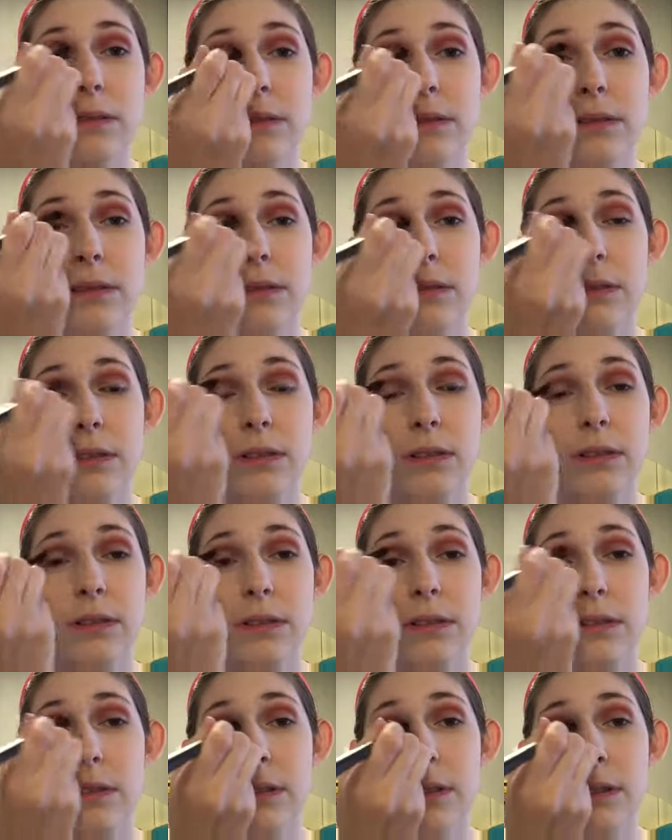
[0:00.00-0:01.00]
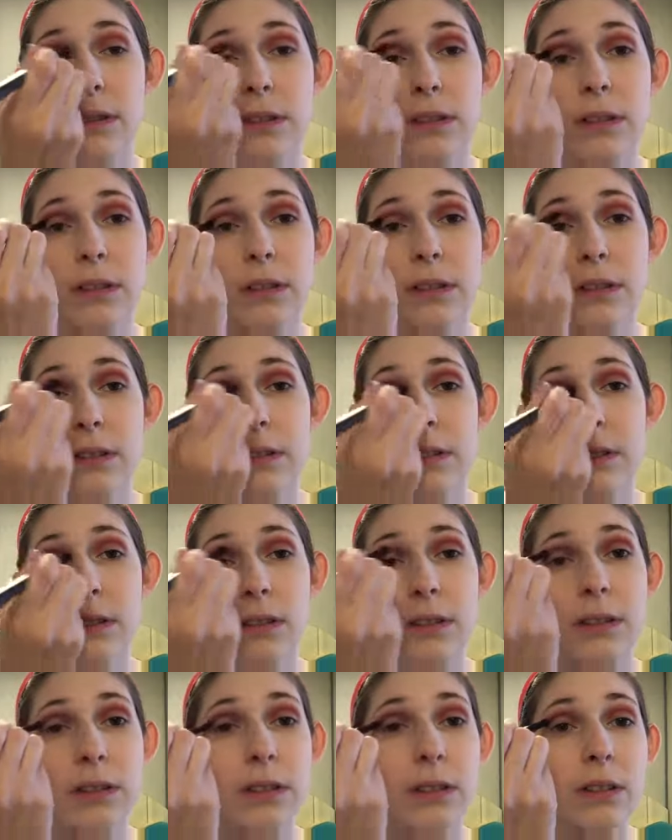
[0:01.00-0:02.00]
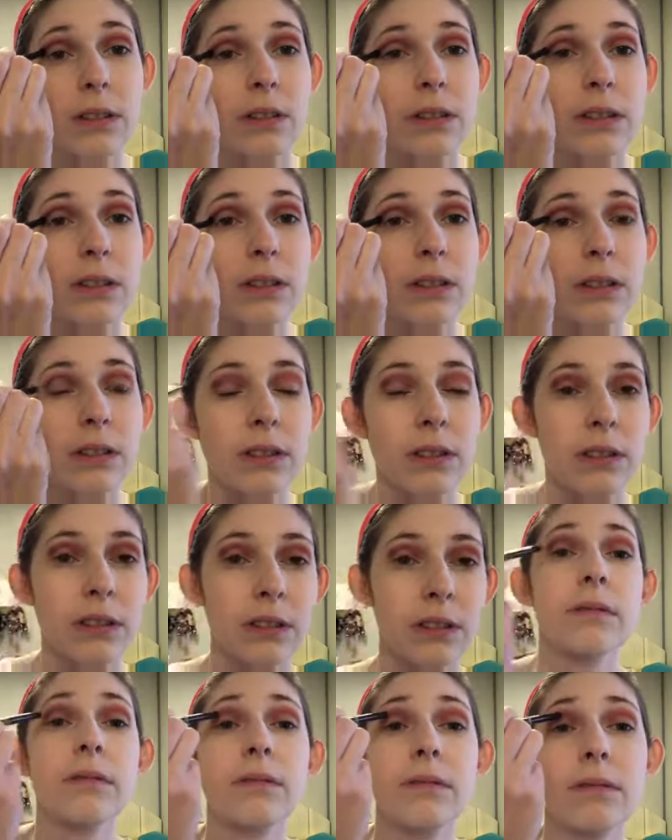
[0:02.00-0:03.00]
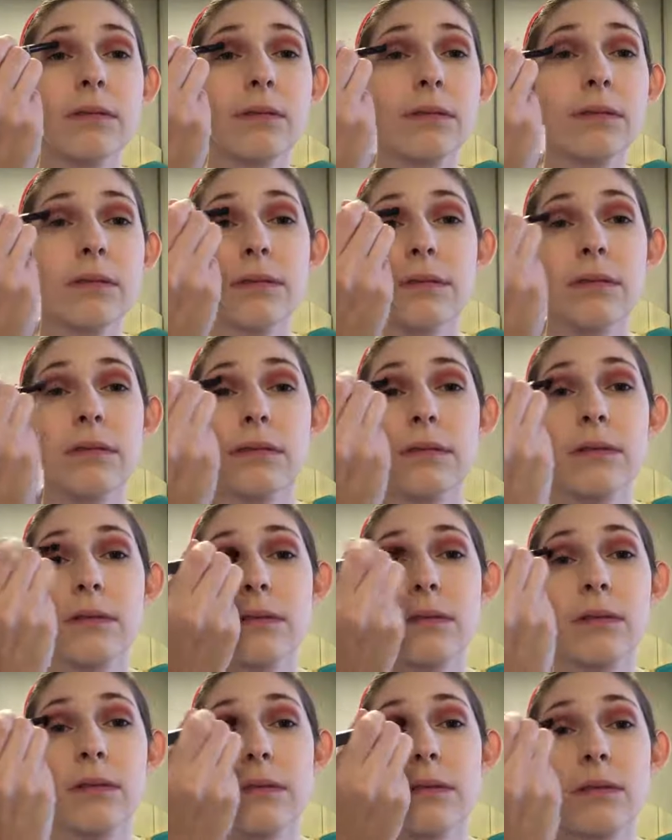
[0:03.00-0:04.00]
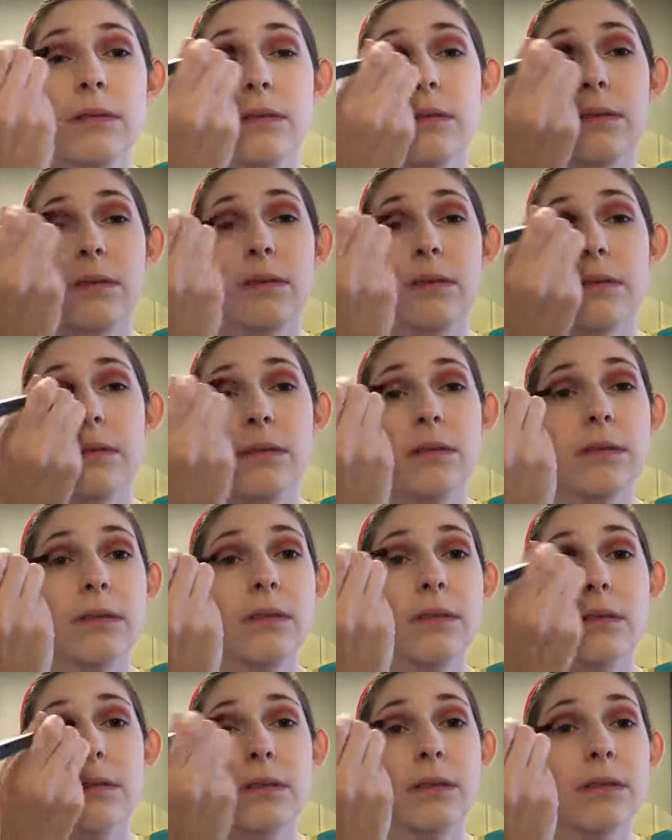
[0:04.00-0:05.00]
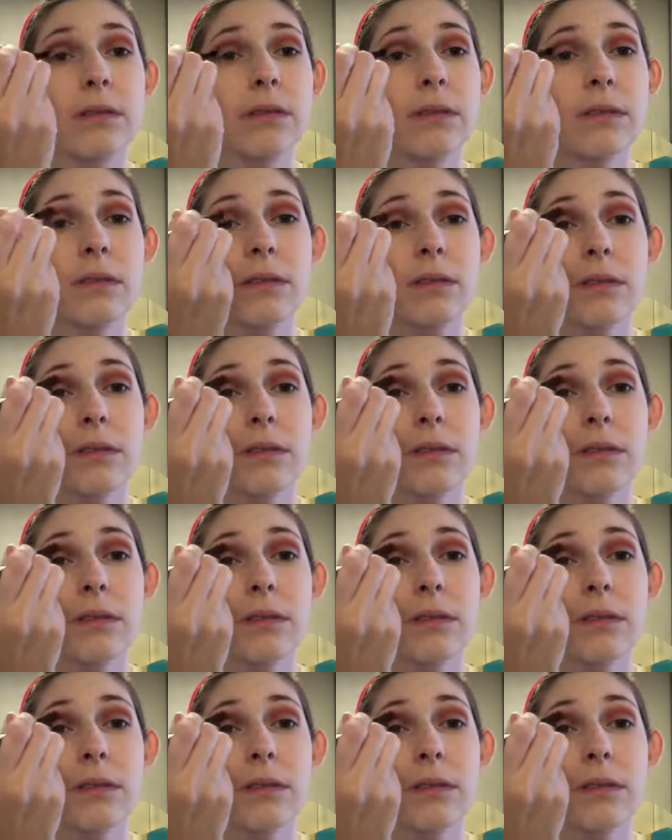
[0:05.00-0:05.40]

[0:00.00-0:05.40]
(no one is talking)